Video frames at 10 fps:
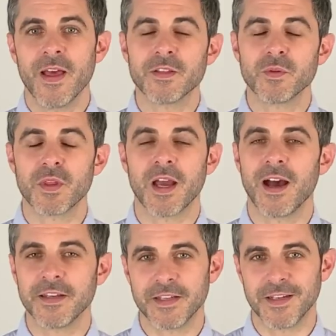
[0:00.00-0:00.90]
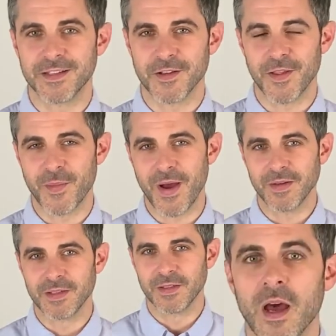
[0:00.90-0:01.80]
That's what the content is all about.
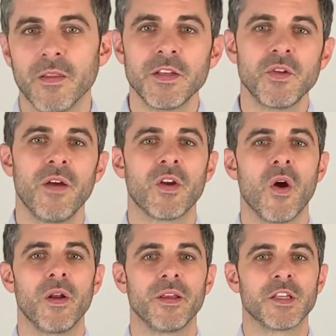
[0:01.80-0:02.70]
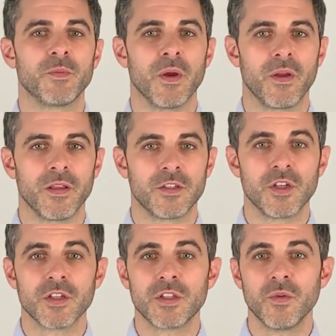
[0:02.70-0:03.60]
Unless you have coding experience,
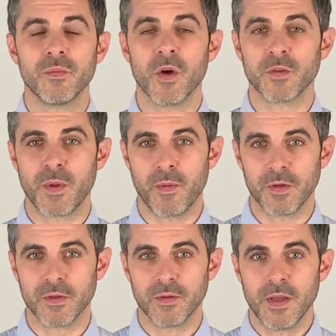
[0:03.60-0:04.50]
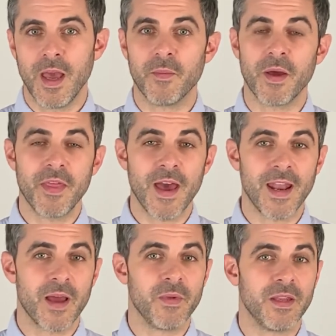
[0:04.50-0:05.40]
just do what most people do. And by
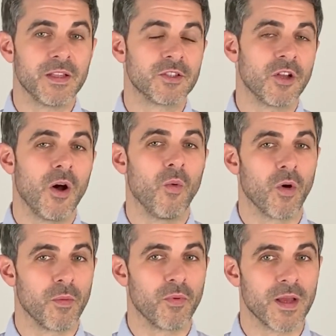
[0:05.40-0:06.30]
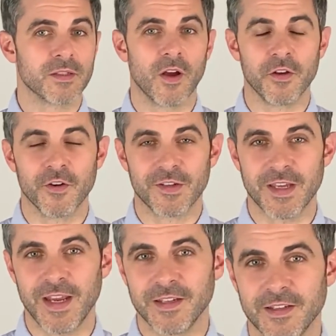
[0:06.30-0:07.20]
that, I mean install WordPress on your
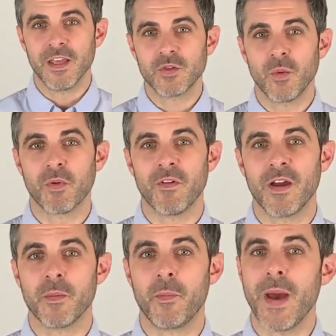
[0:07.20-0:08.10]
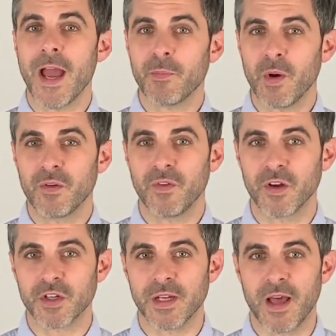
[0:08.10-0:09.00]
site. This will provide the backbone
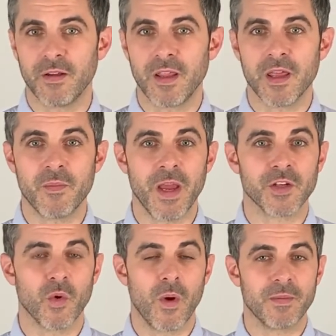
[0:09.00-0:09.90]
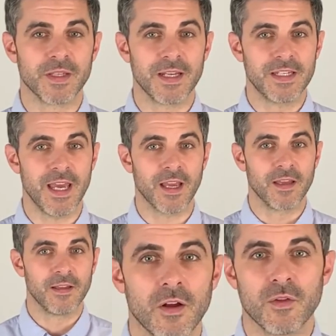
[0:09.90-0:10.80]
functionality that makes your website tick.
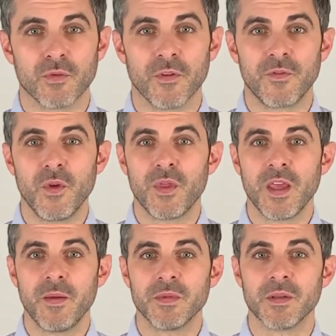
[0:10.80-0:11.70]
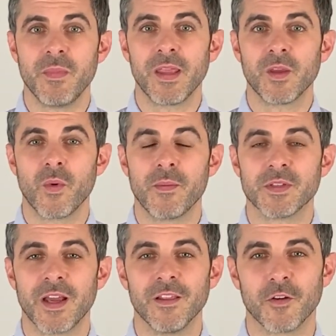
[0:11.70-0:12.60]
Go through a few themes and make the
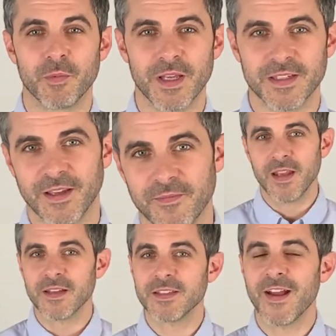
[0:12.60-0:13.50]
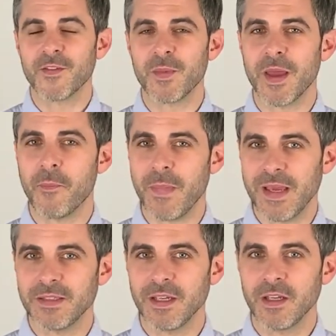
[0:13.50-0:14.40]
website look pleasing. It doesn't have to be
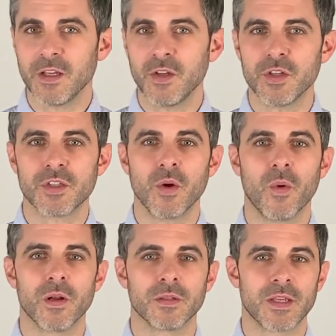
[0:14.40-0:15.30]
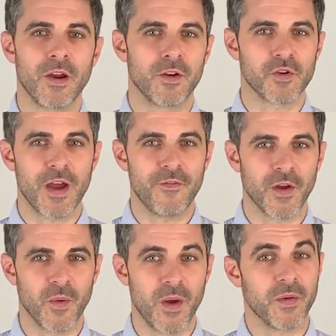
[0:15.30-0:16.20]
amazing, you just don't want to scare your traffic
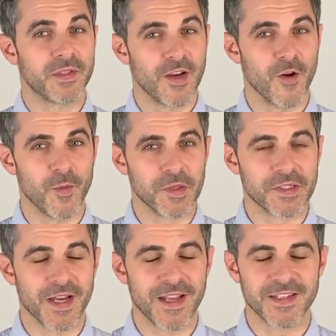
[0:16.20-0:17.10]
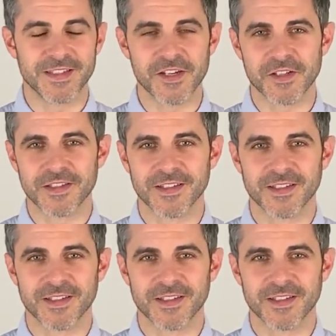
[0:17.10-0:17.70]
away with terrible design decisions.